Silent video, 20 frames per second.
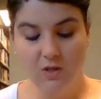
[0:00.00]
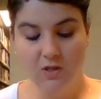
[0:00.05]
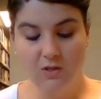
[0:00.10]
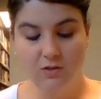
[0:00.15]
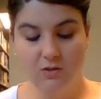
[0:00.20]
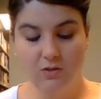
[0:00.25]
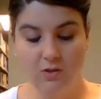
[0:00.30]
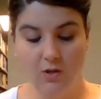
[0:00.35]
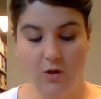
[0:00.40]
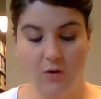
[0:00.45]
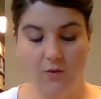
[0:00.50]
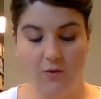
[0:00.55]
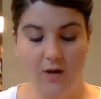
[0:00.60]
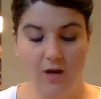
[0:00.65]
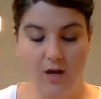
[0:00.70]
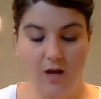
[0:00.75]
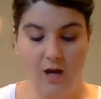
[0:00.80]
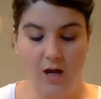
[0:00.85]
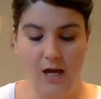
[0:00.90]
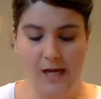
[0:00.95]
So
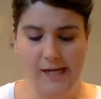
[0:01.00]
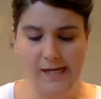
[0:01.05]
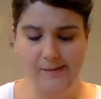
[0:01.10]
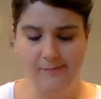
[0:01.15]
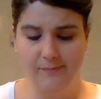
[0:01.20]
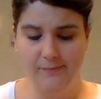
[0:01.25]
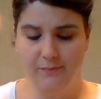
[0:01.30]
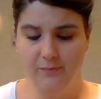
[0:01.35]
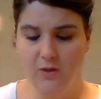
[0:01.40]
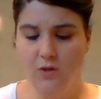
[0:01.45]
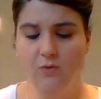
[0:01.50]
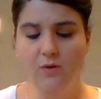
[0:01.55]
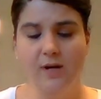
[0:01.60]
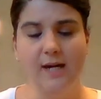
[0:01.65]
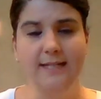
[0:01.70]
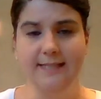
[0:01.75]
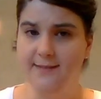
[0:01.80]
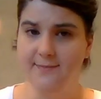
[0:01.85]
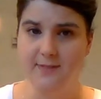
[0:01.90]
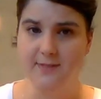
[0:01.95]
you
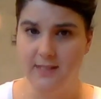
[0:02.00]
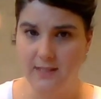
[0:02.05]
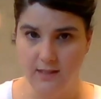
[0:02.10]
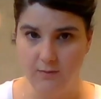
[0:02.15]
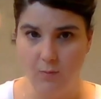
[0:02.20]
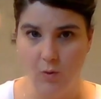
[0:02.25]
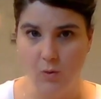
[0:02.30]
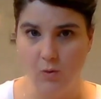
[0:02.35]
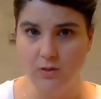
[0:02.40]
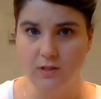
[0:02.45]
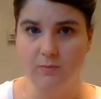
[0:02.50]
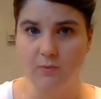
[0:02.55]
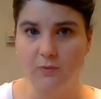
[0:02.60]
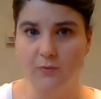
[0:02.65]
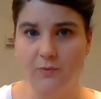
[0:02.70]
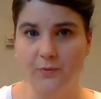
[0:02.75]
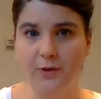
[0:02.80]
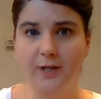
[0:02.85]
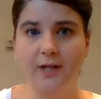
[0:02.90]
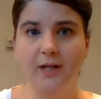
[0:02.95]
guys have seen molds
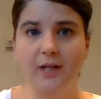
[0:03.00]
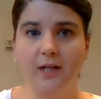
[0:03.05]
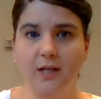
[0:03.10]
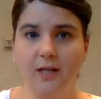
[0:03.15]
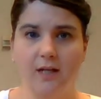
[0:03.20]
before.